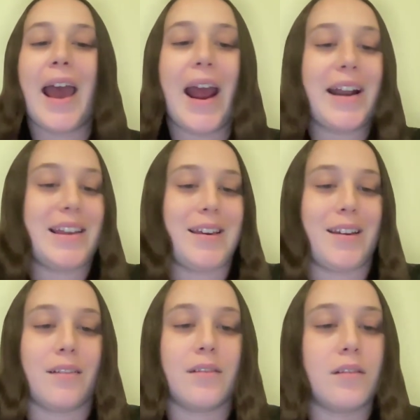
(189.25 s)

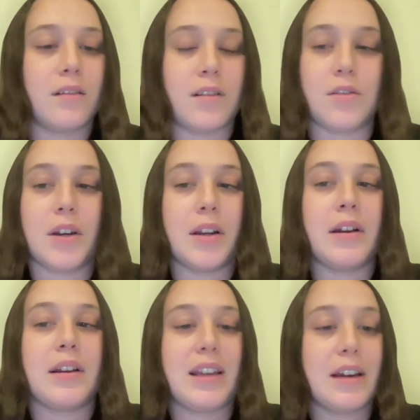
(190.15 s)
anything. You
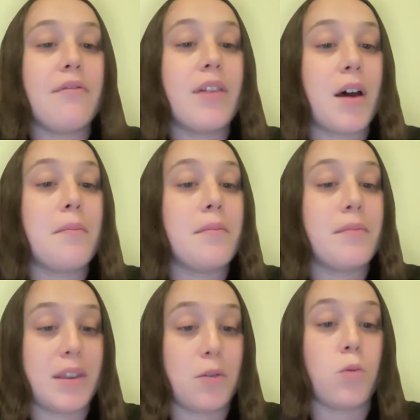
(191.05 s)
can give
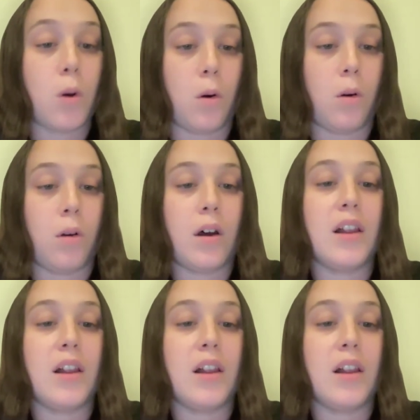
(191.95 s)
them the role,